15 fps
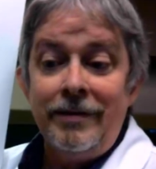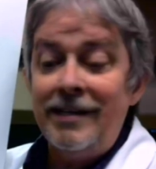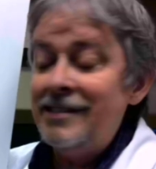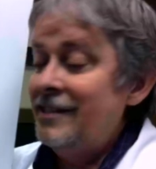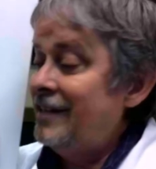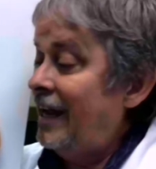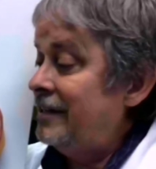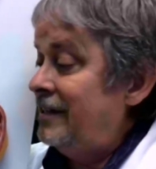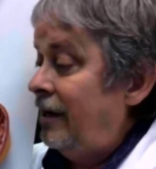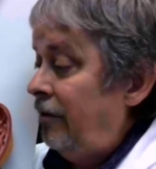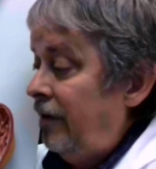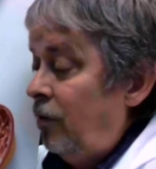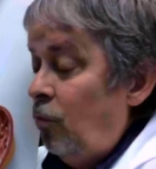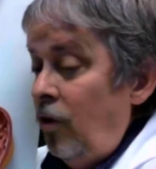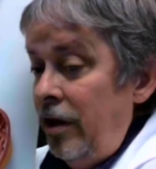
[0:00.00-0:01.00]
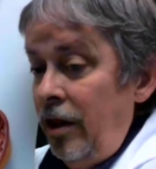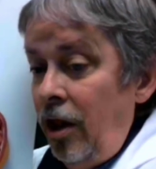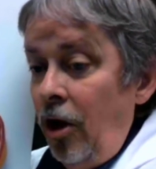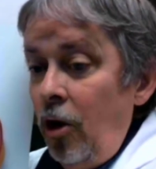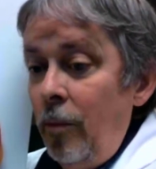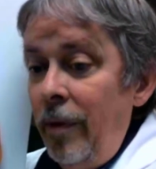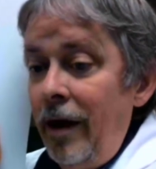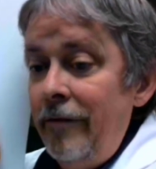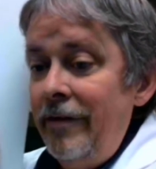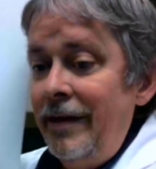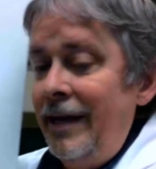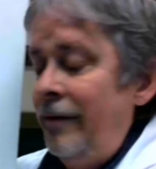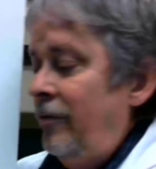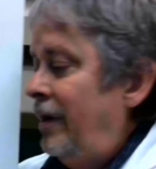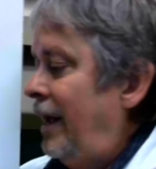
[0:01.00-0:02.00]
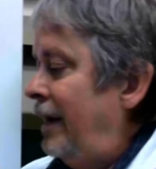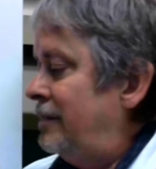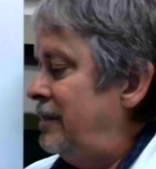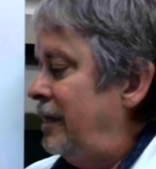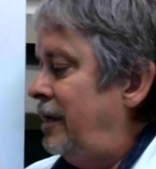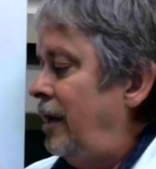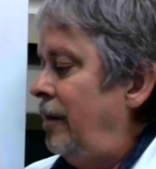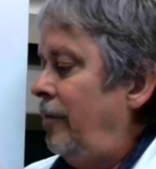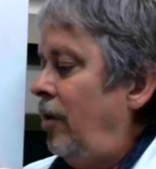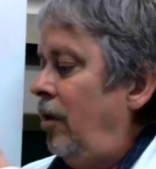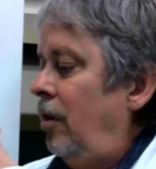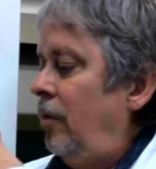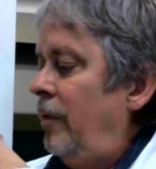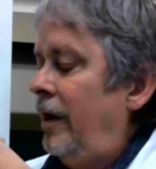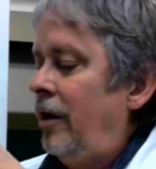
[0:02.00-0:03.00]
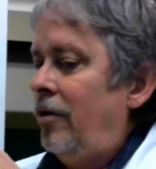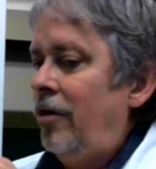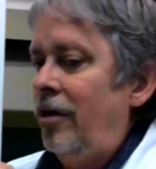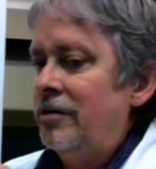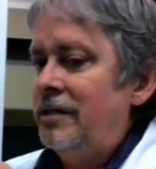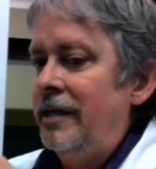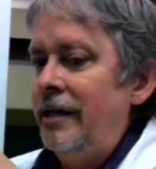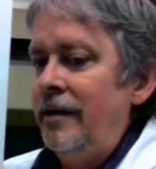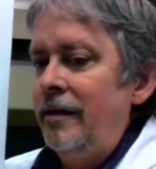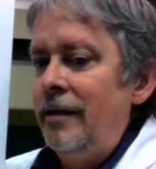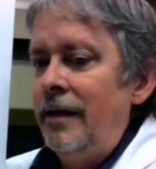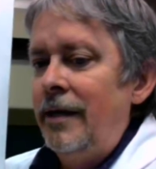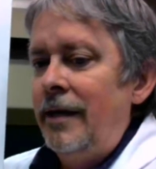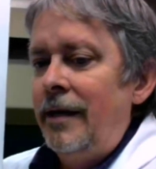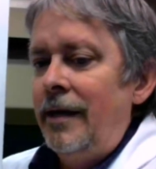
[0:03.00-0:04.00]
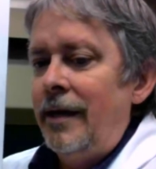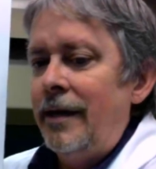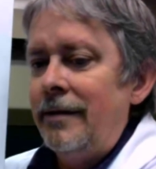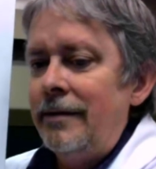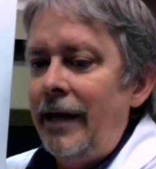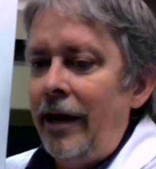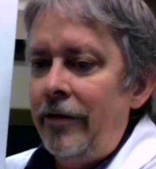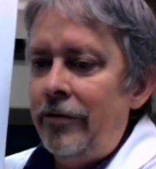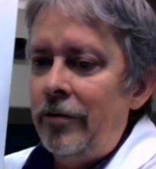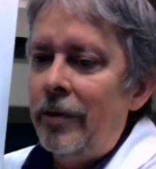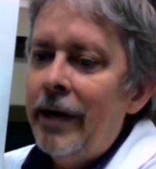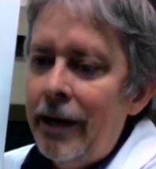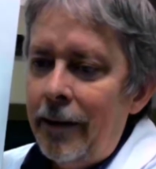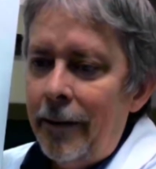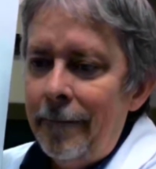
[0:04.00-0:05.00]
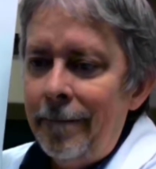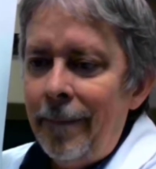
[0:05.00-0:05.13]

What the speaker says: This is actually only one lobe of it. It would actually come all the way across here and down through here.